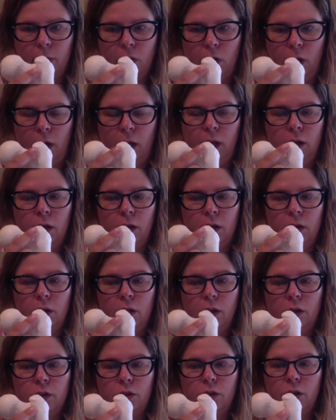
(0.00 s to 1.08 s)
Okay?
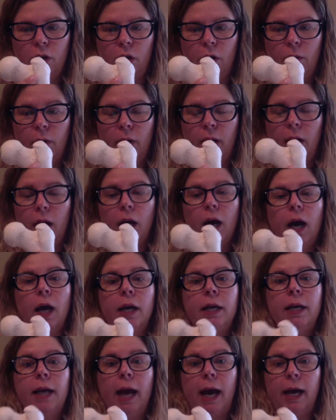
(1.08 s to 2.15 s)
So
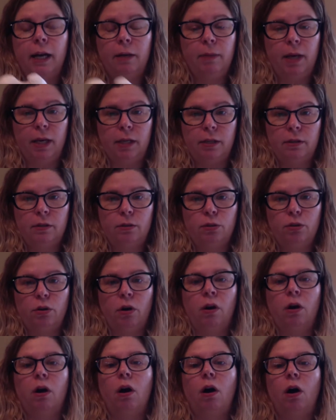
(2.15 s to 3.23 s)
anatomists
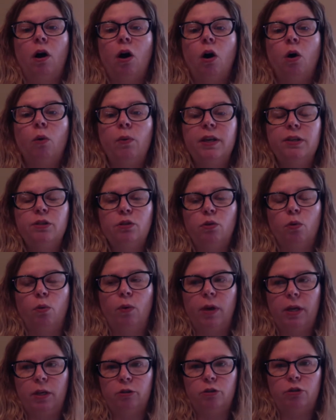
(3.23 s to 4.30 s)
are always
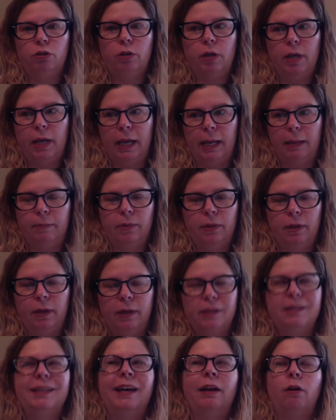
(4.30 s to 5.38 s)
going to name
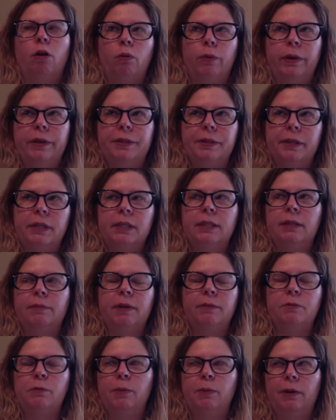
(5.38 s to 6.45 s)
things, not always, because
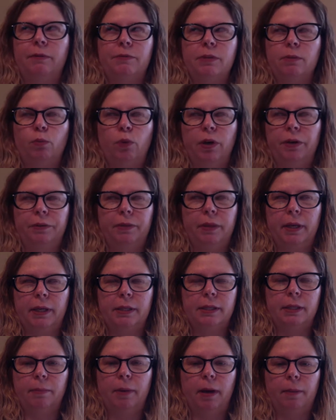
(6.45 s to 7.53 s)
sometimes we have some weird things
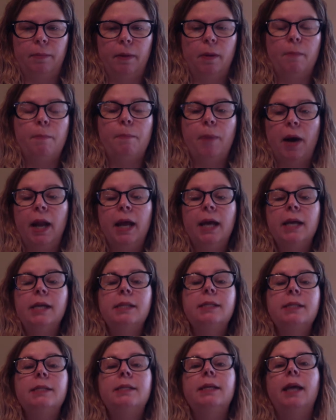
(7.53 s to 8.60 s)
that pop up, but
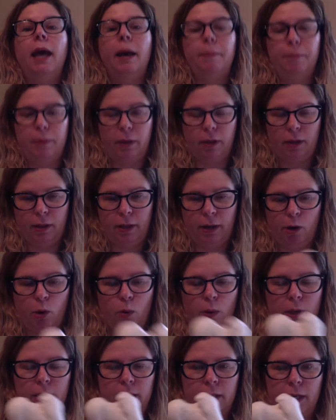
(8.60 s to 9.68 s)
typically are
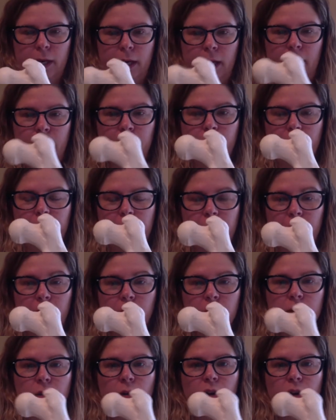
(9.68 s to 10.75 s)
going to name things